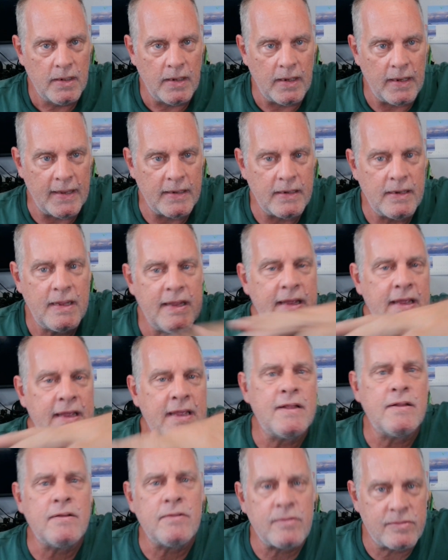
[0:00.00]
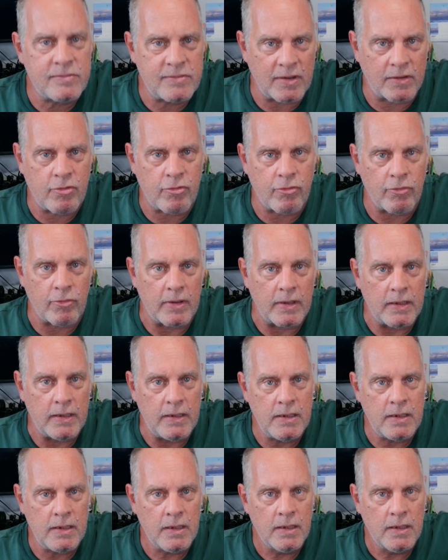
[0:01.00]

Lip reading: and his decree